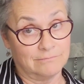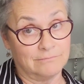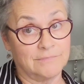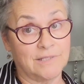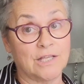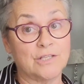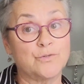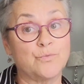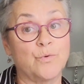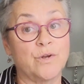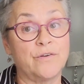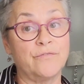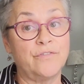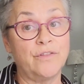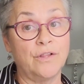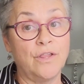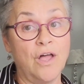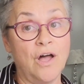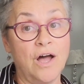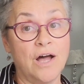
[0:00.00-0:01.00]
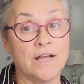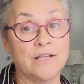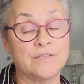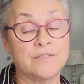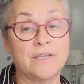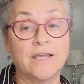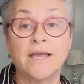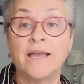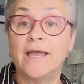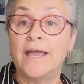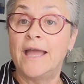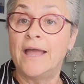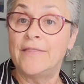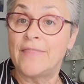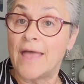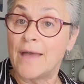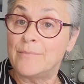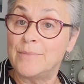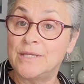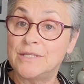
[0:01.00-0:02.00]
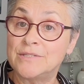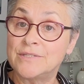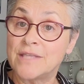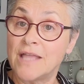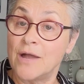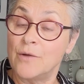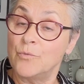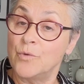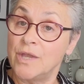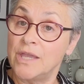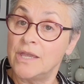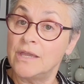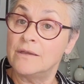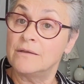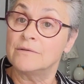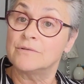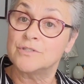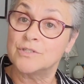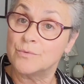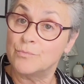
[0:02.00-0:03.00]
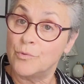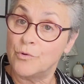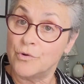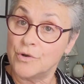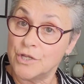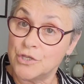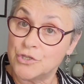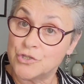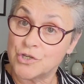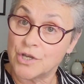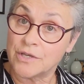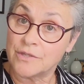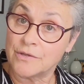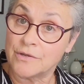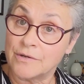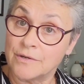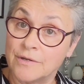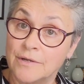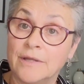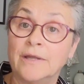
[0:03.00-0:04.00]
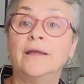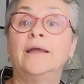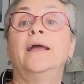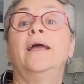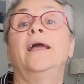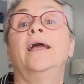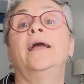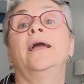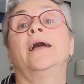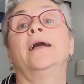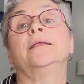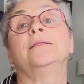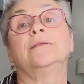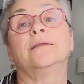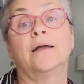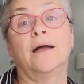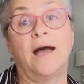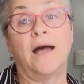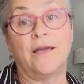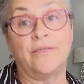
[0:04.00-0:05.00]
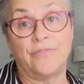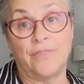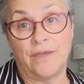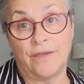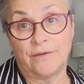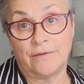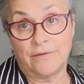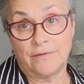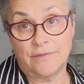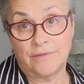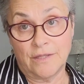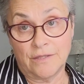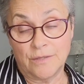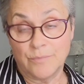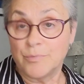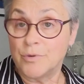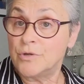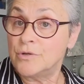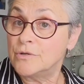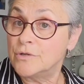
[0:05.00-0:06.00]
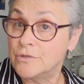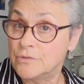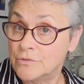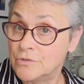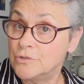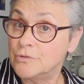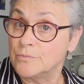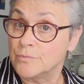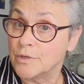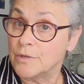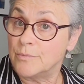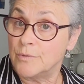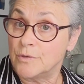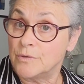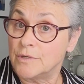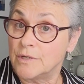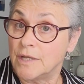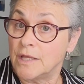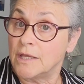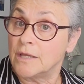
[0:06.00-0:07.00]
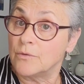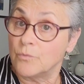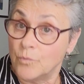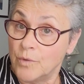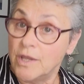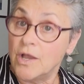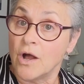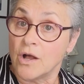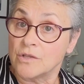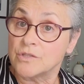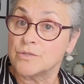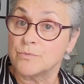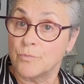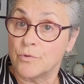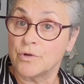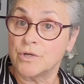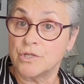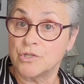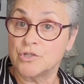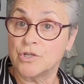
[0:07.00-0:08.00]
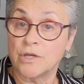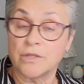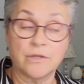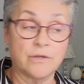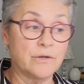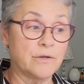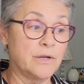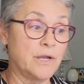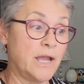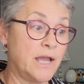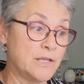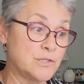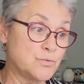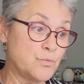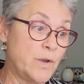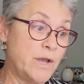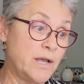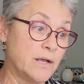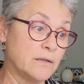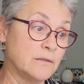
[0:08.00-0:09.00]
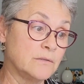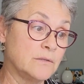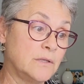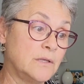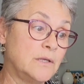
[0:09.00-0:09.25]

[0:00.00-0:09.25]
That's one of the laws, and that means that we support each other. And I think that the BookTube community, we all support each other as well.